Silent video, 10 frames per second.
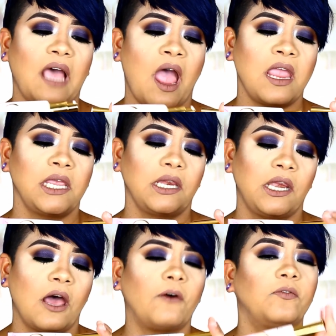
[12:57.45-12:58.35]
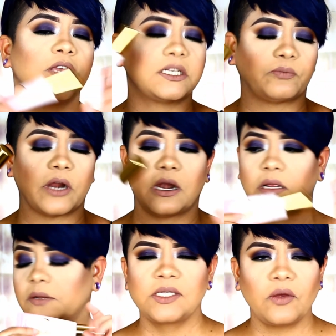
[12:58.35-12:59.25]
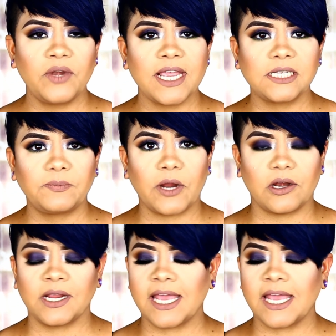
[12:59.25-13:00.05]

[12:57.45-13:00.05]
I love this product. So next product,